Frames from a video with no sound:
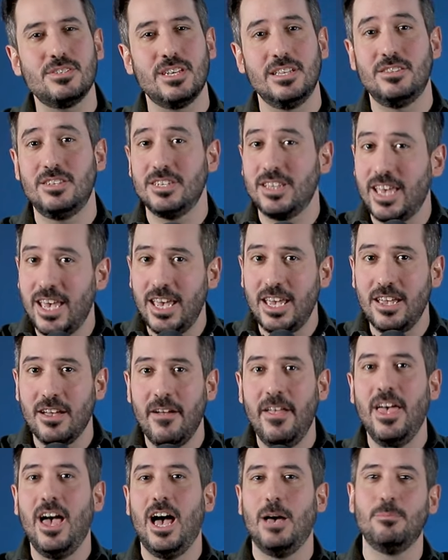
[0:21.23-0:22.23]
and today
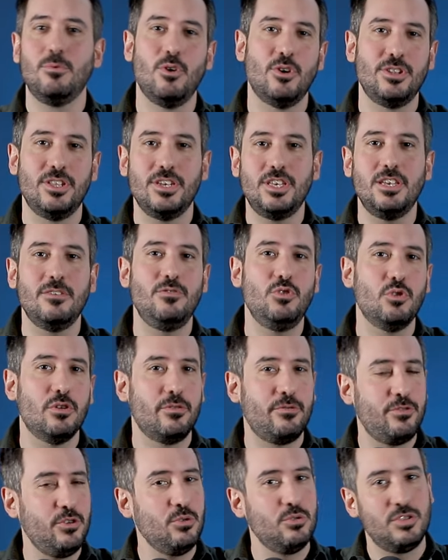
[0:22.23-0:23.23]
I'm going to give you a
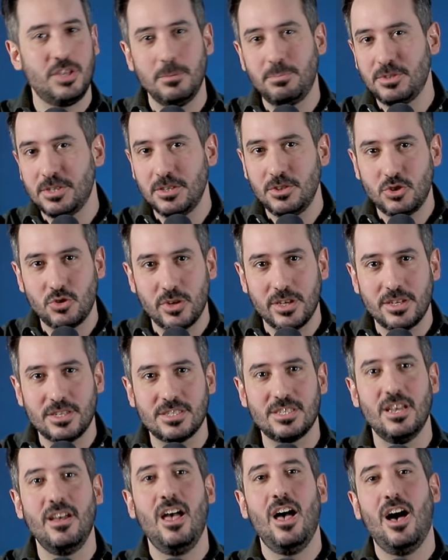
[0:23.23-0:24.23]
few tips and tricks